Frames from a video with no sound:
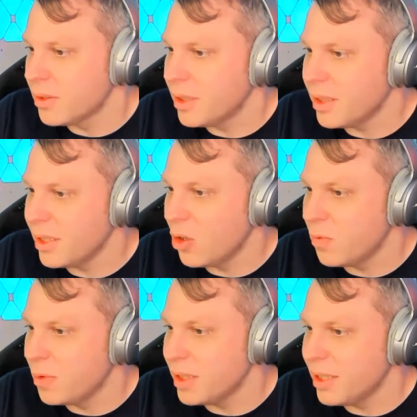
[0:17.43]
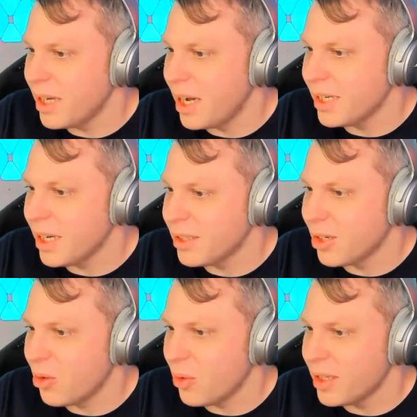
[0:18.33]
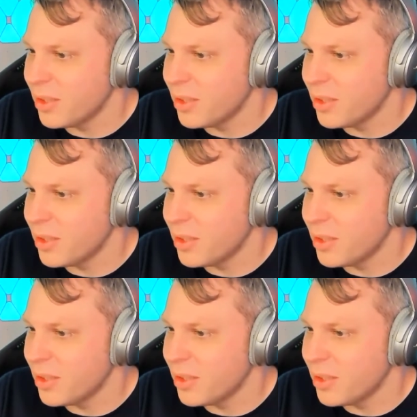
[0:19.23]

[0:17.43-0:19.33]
Again, hopefully I got that correct.